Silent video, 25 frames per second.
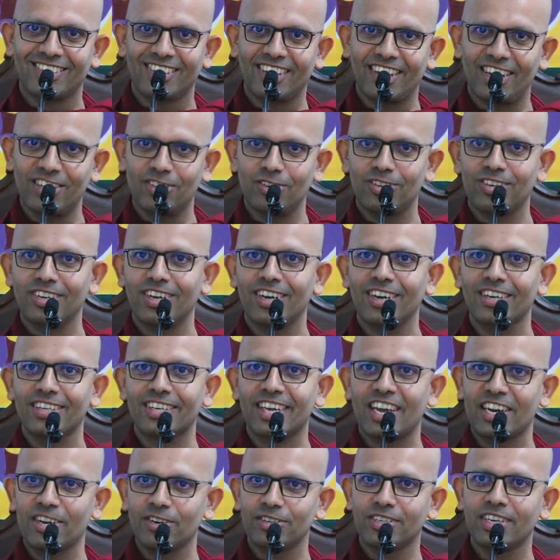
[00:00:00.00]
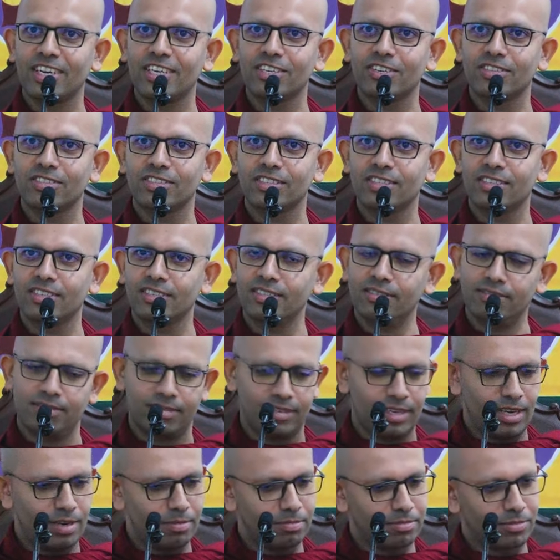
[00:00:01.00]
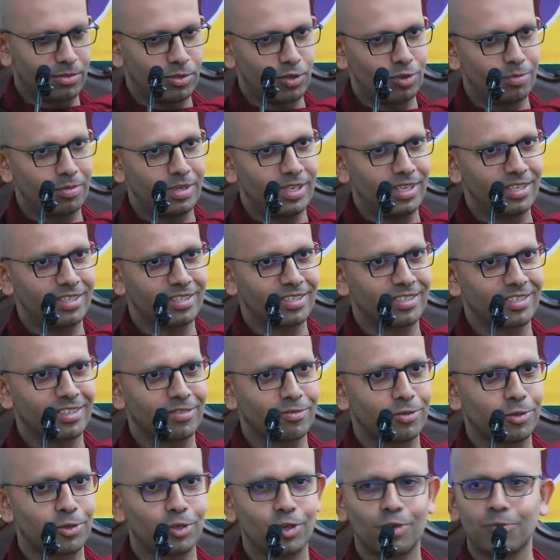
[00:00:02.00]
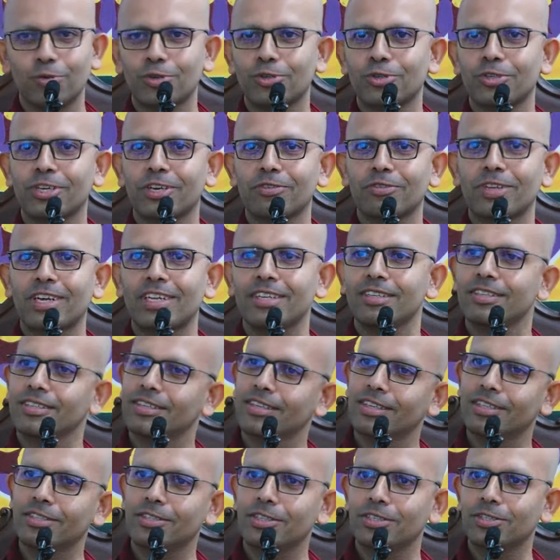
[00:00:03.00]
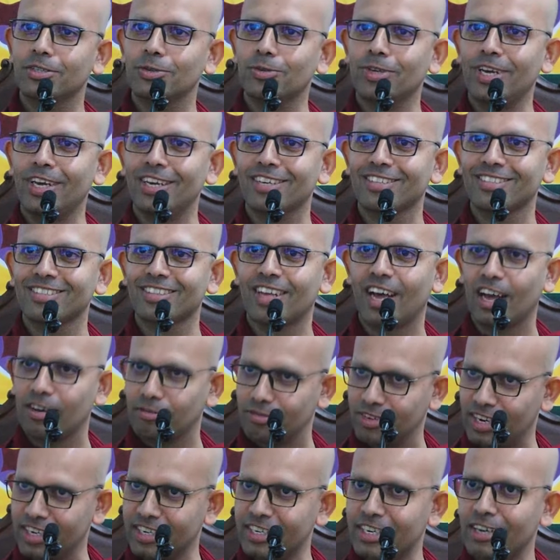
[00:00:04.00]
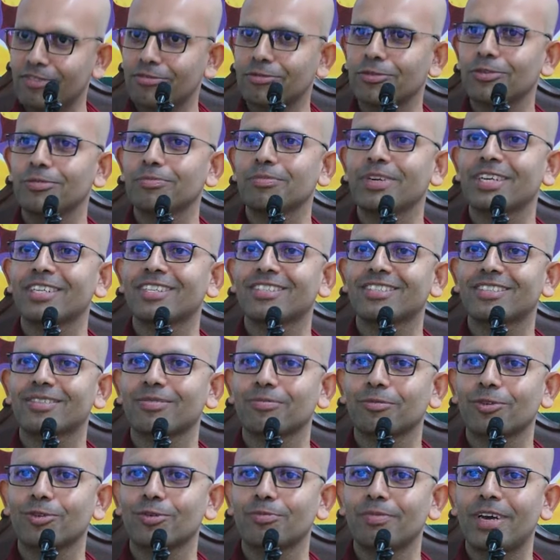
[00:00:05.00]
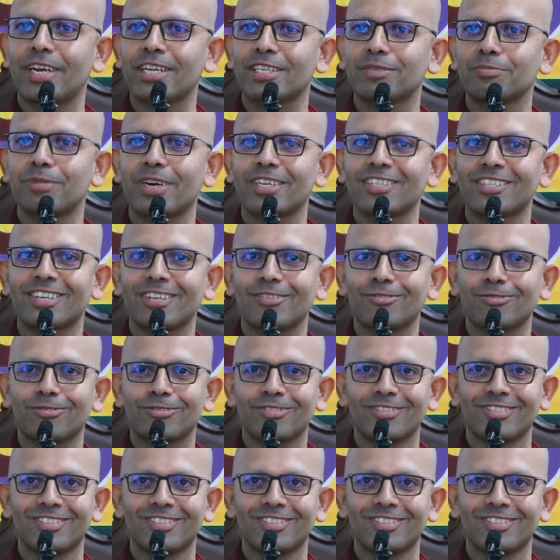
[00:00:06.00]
Hand on heart, can you tell your children? Yeah, so be it. If you don't want to give that, it's, it's okay. I've done enough good, meets, good merits myself.